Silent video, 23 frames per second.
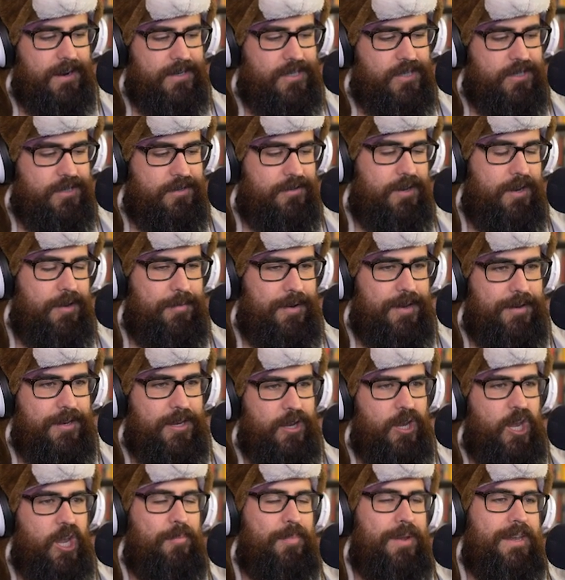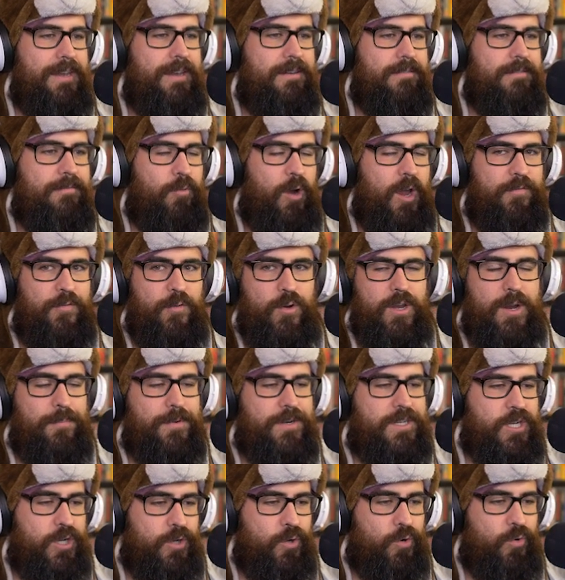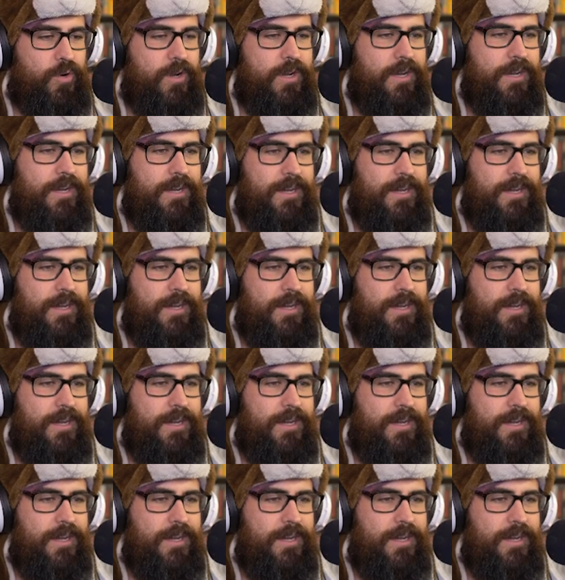I should, you need to be, you need to be waifu number two,